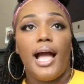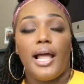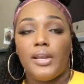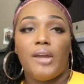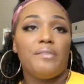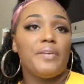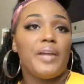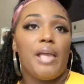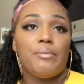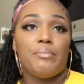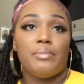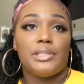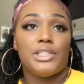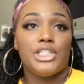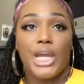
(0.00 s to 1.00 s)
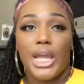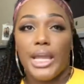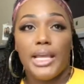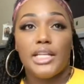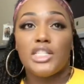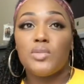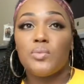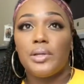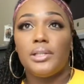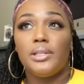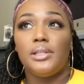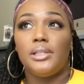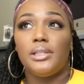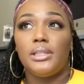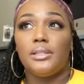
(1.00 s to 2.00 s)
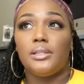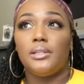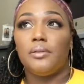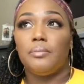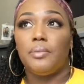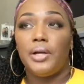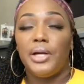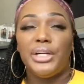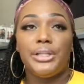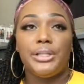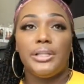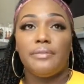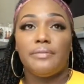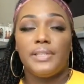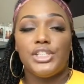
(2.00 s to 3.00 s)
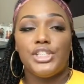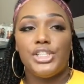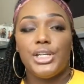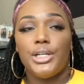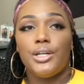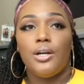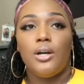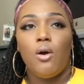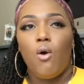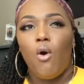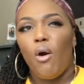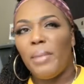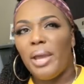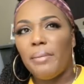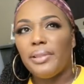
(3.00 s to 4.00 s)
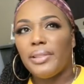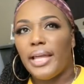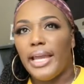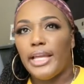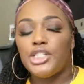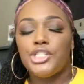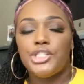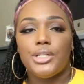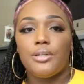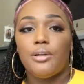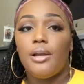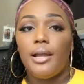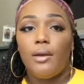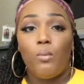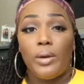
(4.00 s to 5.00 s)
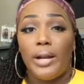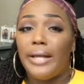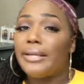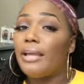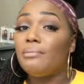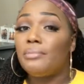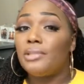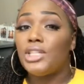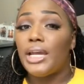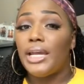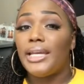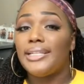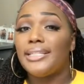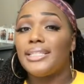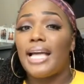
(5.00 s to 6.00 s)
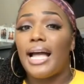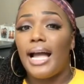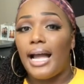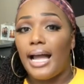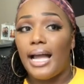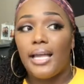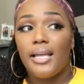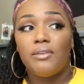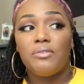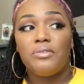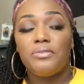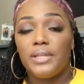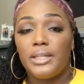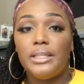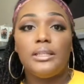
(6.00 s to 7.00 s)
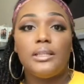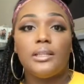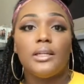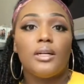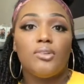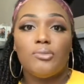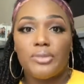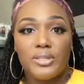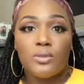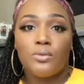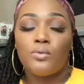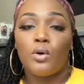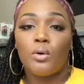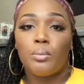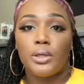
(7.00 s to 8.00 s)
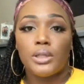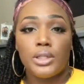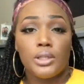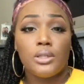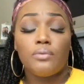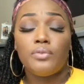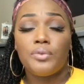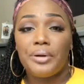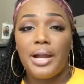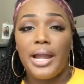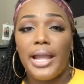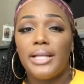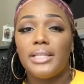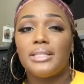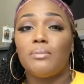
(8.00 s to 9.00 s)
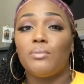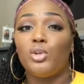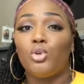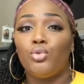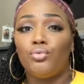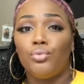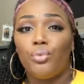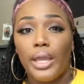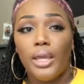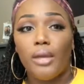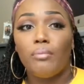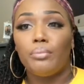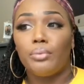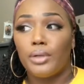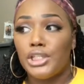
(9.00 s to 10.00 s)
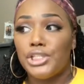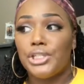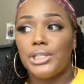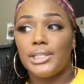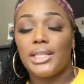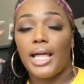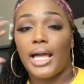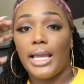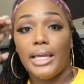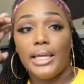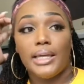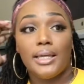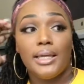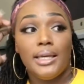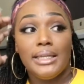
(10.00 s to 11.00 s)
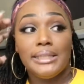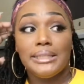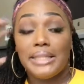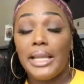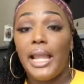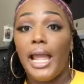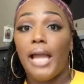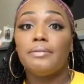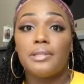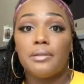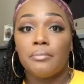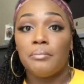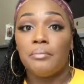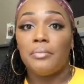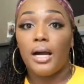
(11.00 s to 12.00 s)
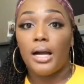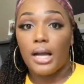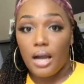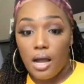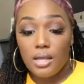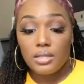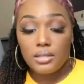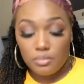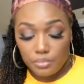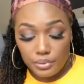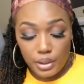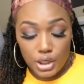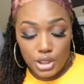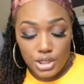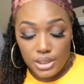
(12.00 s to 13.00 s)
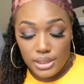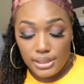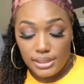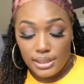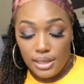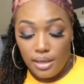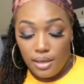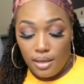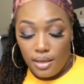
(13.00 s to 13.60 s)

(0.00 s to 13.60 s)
I never gave them a chance really until earlier this year, or maybe last year. When I gave them a chance, I fell in love with Sephora brushes. Sephora has some great brushes. Like, they have some awesome brushes.